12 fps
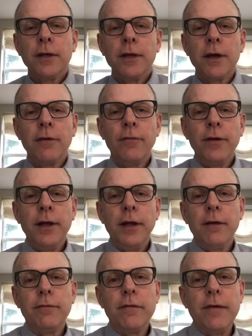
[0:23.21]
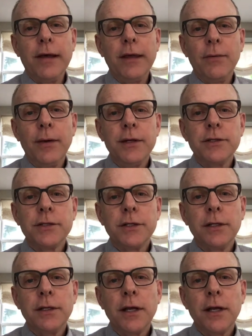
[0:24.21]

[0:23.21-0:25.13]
covering of evaluation,